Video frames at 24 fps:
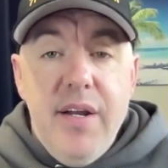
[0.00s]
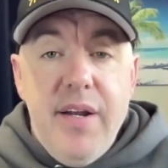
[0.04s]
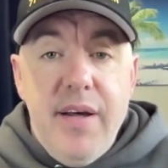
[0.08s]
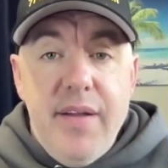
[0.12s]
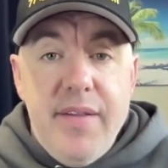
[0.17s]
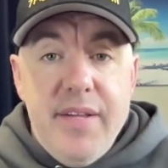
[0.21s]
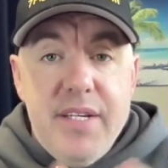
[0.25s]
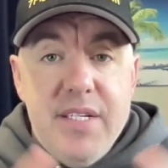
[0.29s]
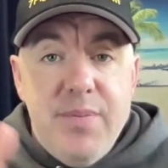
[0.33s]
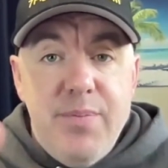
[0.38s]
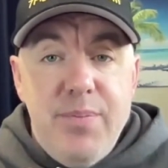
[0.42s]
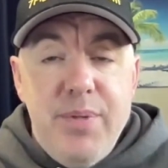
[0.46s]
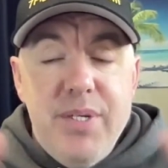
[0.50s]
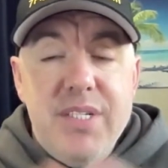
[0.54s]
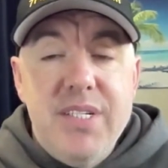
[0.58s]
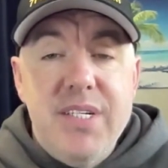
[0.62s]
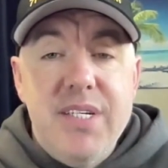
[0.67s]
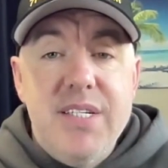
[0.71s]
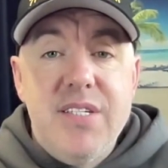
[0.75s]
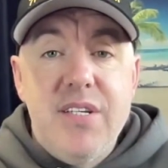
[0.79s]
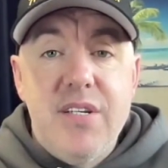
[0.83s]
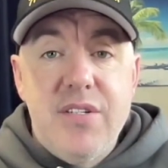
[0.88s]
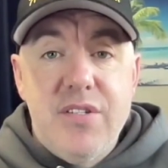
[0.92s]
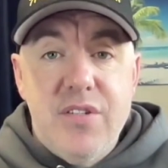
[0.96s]
Now this
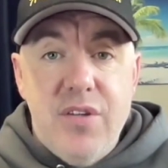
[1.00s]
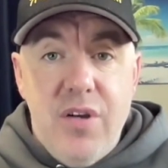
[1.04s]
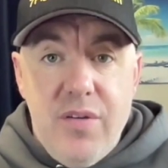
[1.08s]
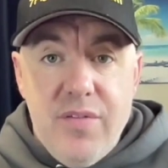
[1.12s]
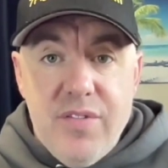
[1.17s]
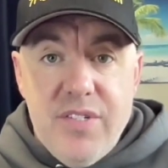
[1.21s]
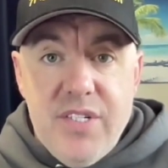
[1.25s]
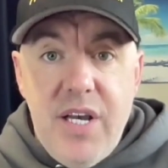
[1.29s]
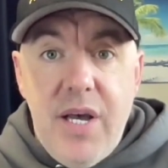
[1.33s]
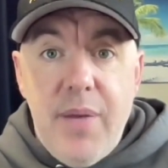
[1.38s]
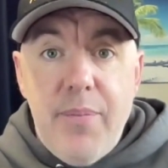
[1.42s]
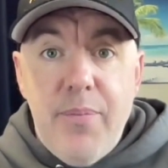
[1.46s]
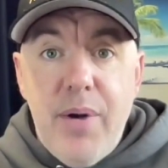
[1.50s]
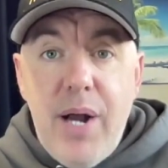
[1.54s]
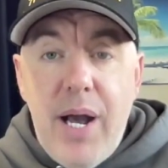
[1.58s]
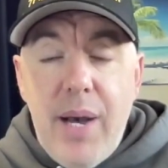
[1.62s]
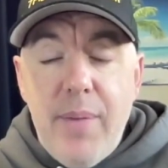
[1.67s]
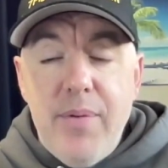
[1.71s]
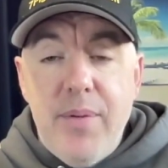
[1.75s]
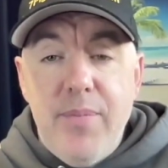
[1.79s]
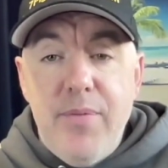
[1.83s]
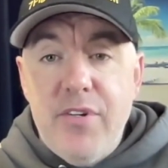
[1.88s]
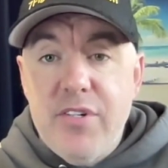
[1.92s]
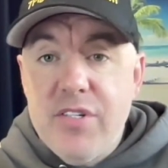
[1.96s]
business solves that
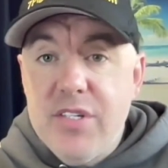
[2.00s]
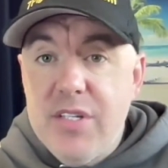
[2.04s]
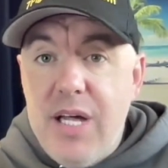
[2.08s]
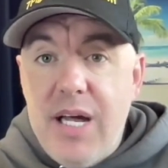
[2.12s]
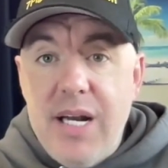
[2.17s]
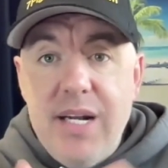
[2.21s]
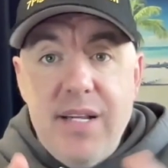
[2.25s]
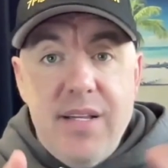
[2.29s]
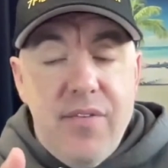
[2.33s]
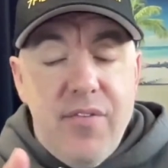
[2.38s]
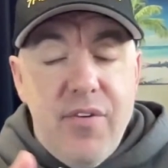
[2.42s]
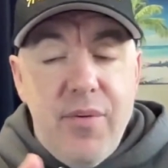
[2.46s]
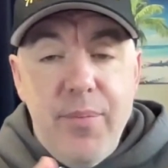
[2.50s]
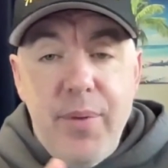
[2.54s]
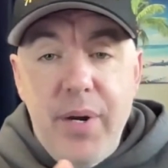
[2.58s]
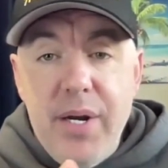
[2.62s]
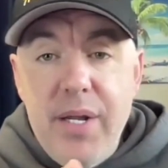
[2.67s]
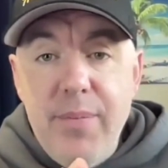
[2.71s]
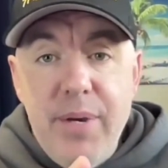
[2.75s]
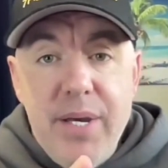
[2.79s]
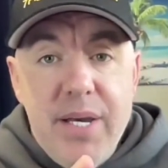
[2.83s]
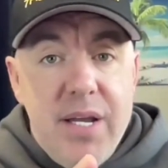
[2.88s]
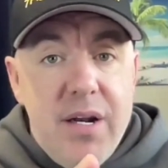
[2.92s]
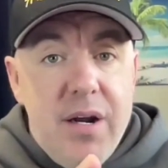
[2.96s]
problem. There's a lot of different
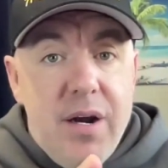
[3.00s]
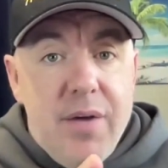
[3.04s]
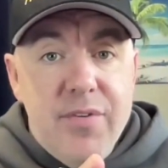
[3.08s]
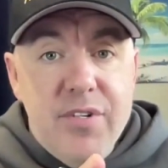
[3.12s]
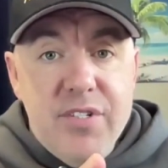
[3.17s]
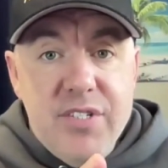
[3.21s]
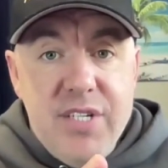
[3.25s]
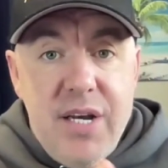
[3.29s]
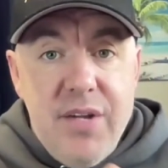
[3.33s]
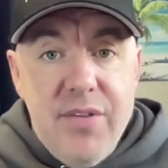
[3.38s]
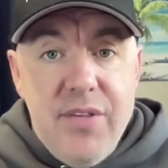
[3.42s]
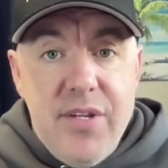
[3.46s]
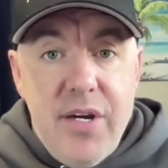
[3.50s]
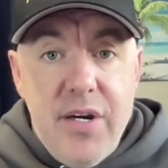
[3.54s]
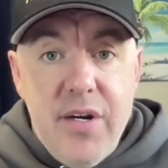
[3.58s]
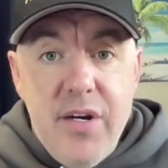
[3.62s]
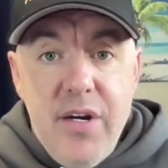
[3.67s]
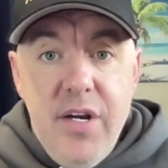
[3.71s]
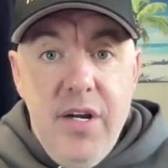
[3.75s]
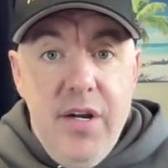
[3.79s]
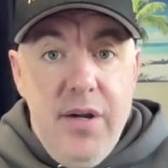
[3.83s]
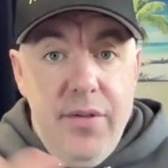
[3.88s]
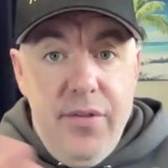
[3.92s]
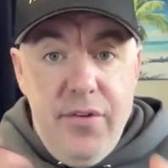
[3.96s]
money making offers out there.
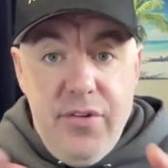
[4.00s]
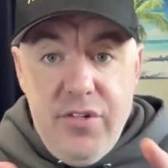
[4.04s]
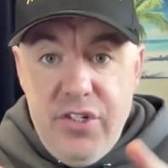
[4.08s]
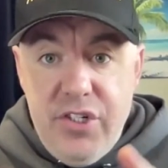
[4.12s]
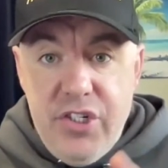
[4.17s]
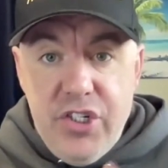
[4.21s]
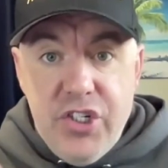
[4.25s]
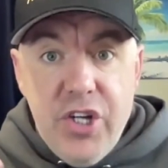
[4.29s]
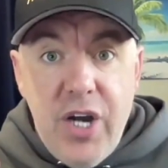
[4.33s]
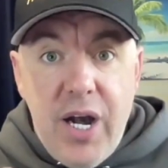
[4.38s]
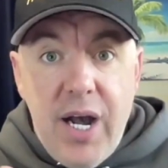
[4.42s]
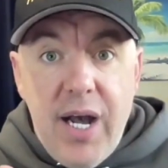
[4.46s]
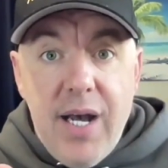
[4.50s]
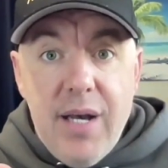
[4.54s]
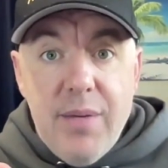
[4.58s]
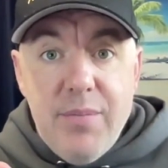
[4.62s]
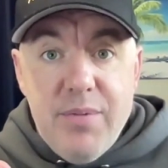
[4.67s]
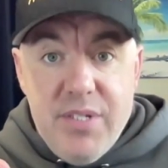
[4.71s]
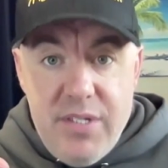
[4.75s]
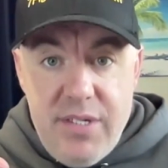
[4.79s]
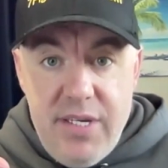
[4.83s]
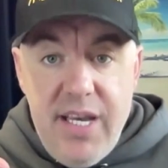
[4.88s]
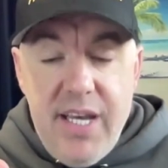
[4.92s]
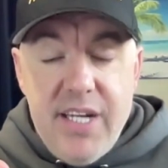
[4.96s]
There's
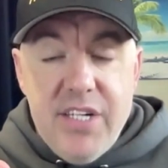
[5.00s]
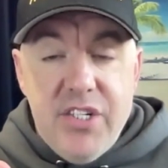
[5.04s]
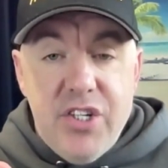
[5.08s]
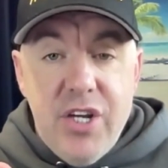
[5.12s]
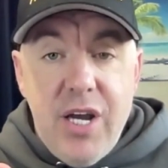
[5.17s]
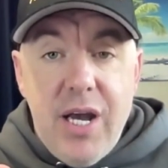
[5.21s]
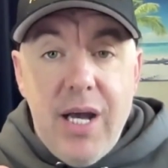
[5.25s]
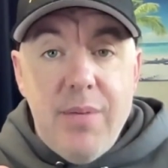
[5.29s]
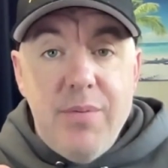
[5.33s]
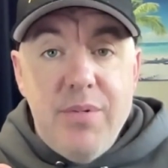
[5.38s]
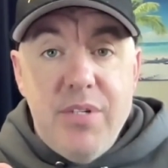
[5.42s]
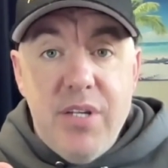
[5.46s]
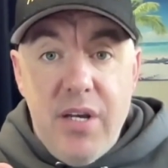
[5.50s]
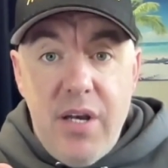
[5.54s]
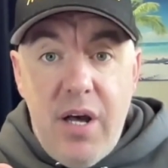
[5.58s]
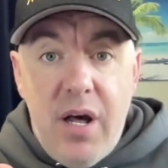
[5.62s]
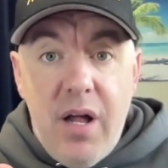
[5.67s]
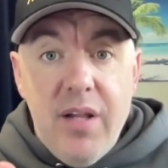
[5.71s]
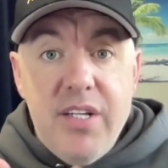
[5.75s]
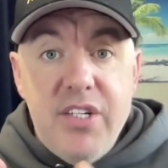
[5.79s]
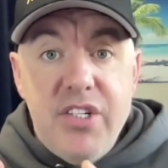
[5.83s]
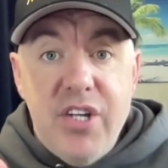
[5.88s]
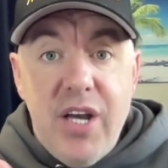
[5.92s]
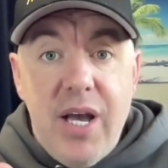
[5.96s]
jobs. Yeah, jobs.
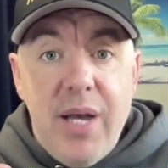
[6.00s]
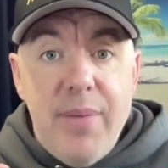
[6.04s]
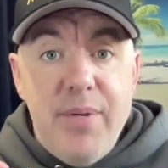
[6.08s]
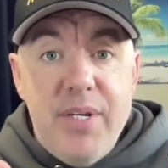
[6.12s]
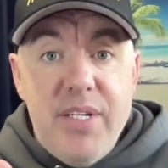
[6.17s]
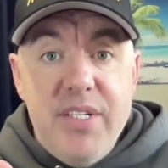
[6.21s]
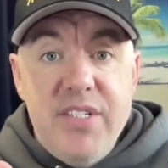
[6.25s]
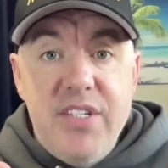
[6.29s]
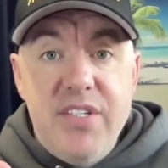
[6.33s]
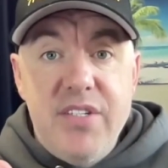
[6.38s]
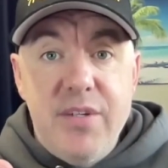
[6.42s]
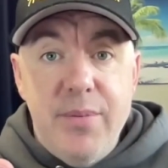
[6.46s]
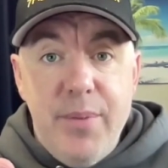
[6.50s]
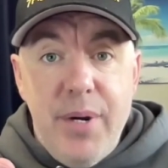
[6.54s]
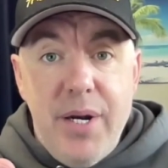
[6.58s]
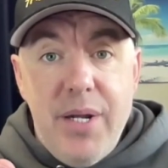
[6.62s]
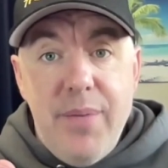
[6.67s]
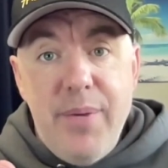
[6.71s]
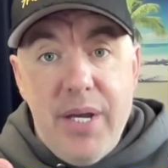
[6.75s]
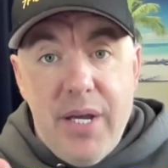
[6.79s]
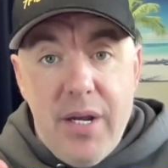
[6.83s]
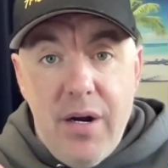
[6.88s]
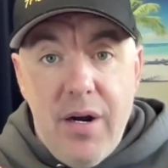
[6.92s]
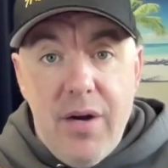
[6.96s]
All a job is a
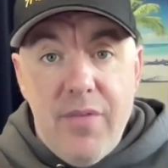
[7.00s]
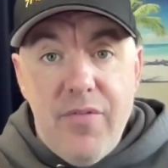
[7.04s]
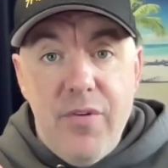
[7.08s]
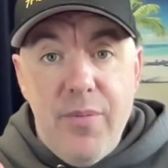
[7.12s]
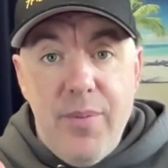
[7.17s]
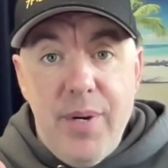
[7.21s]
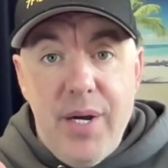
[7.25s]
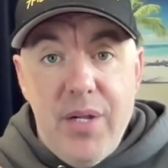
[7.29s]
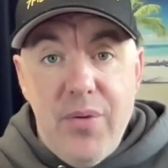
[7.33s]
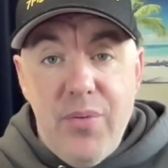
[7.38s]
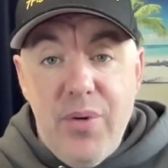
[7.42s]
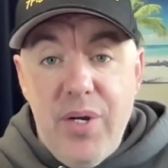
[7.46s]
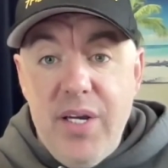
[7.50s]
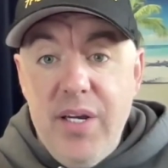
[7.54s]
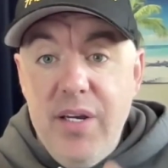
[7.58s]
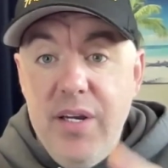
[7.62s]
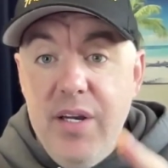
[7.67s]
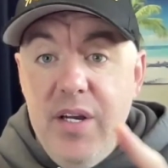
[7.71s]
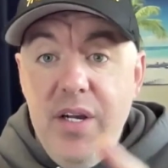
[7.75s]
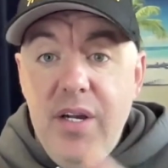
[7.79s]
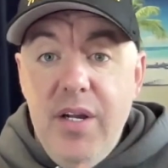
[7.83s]
money making offer, by the way.